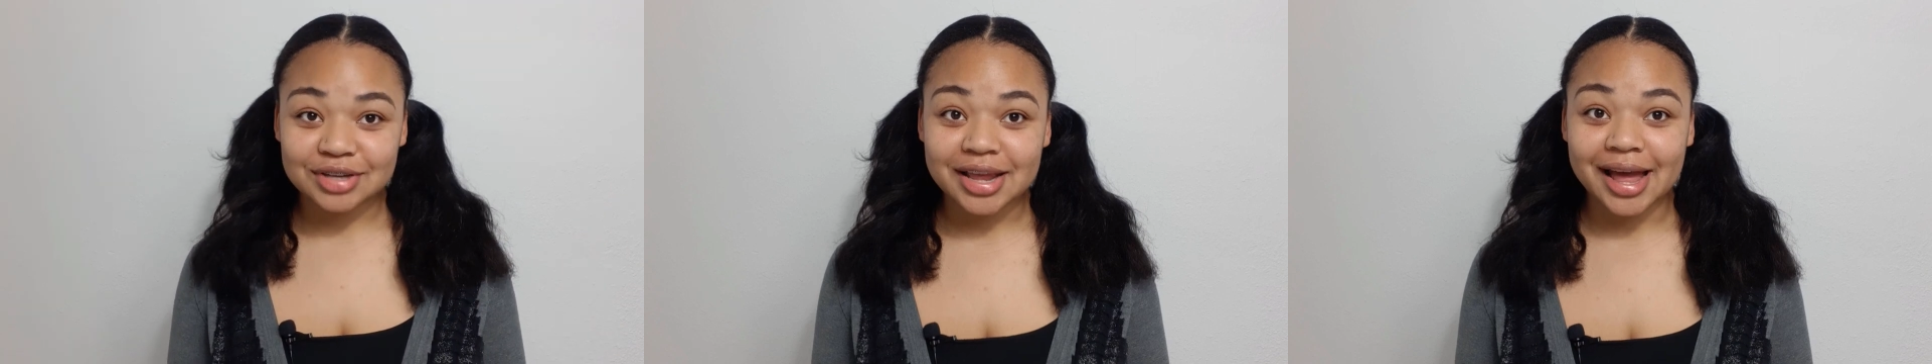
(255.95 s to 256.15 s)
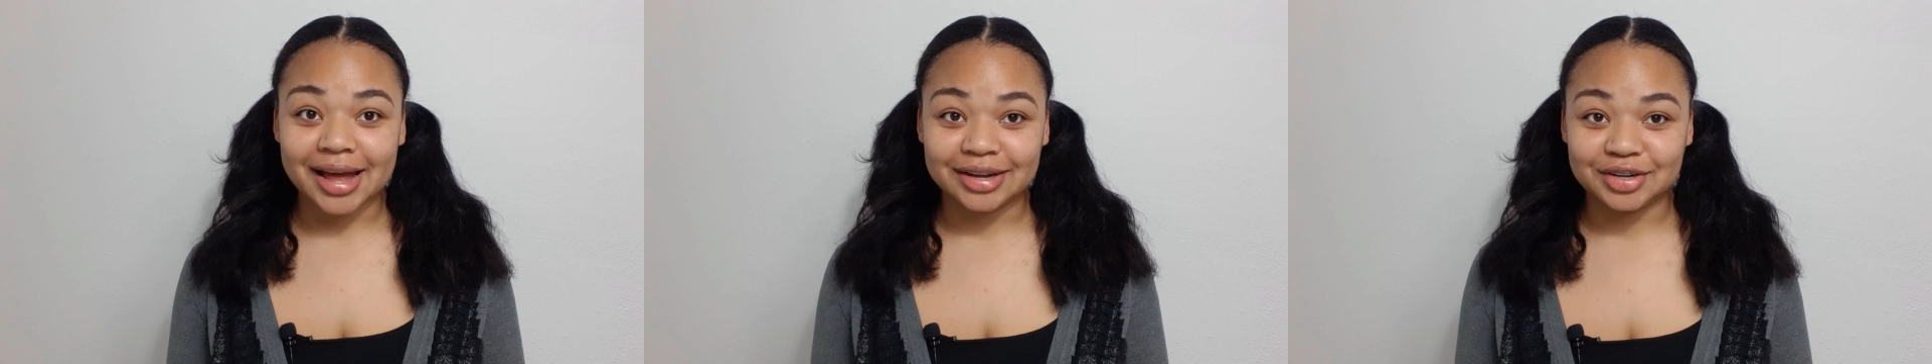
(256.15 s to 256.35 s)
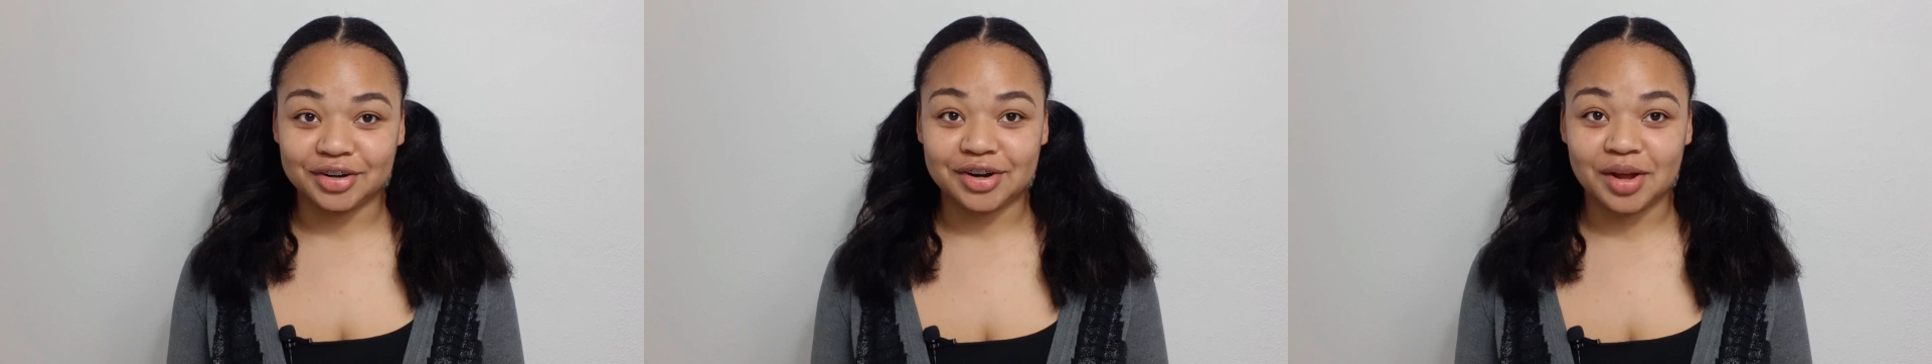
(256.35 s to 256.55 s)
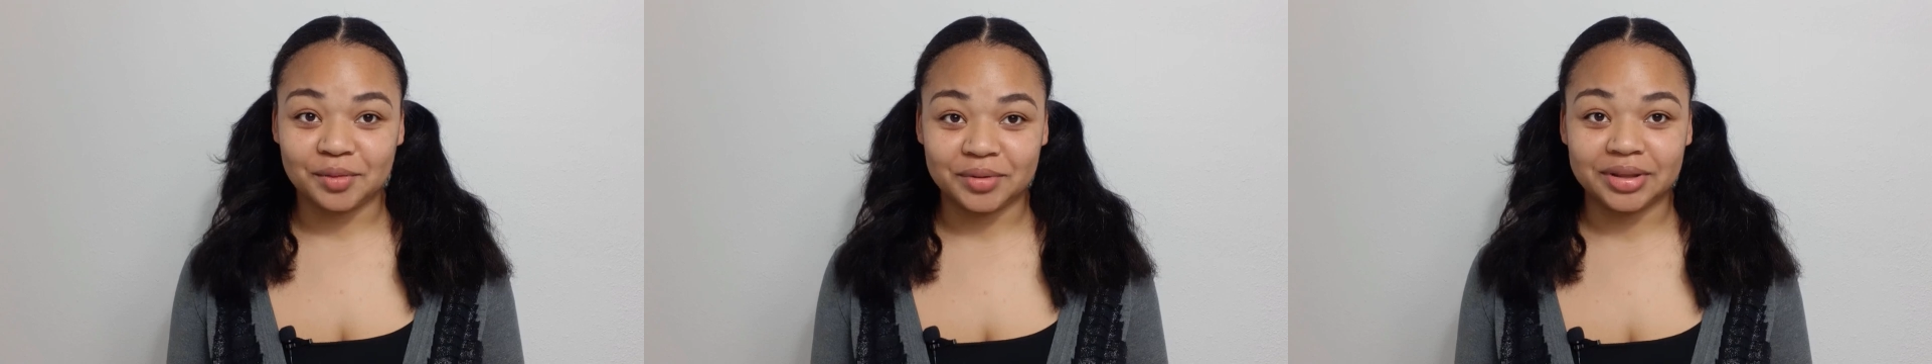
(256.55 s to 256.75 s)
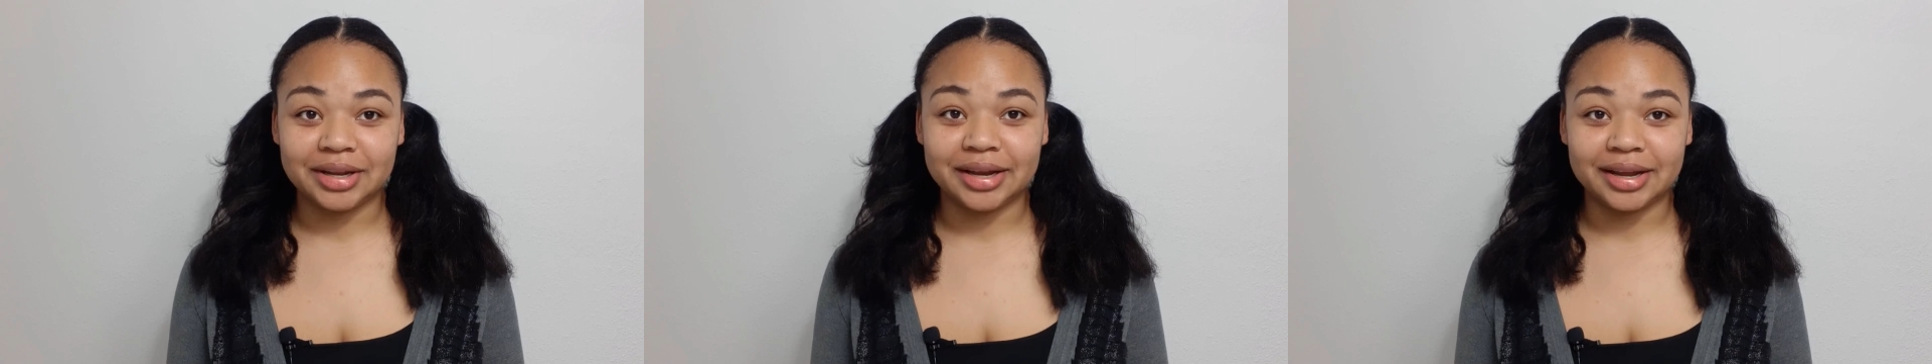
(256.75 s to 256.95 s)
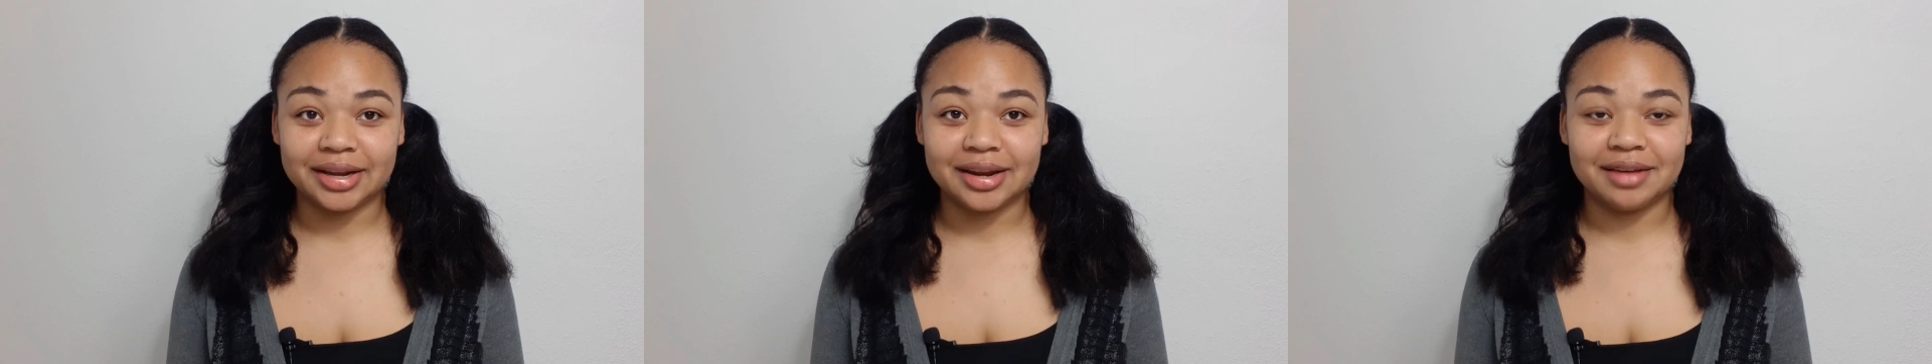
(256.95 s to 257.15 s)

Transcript: yeah, it turned out really good.